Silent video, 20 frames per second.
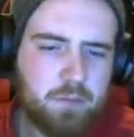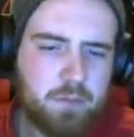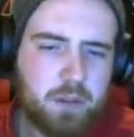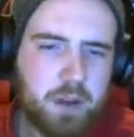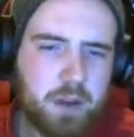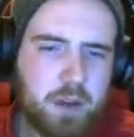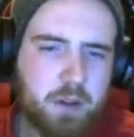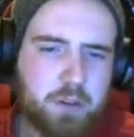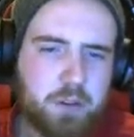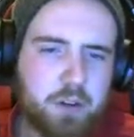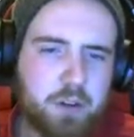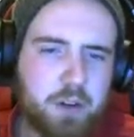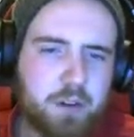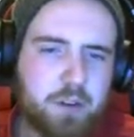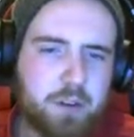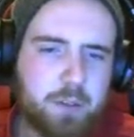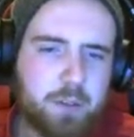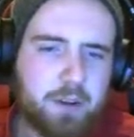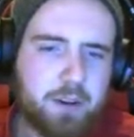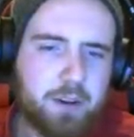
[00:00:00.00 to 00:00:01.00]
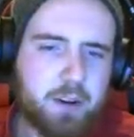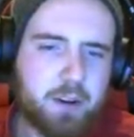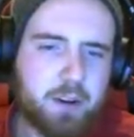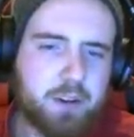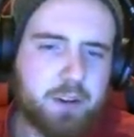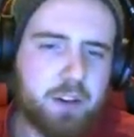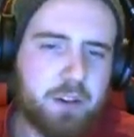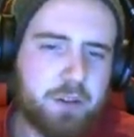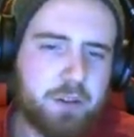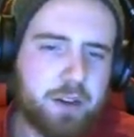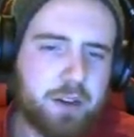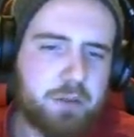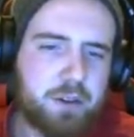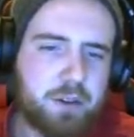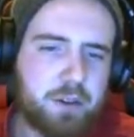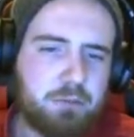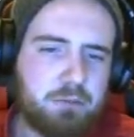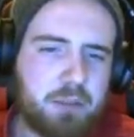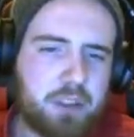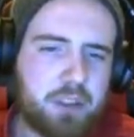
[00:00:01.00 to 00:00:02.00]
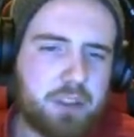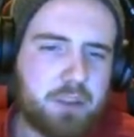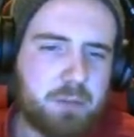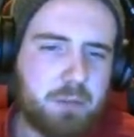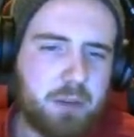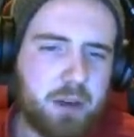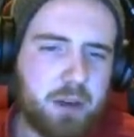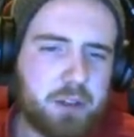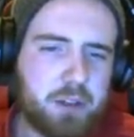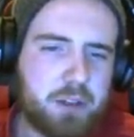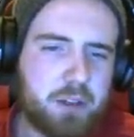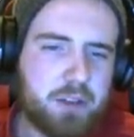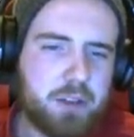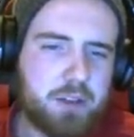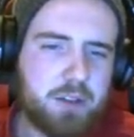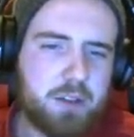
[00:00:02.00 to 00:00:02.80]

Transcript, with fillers: I don't have that many hard stuff. Can't really risk much.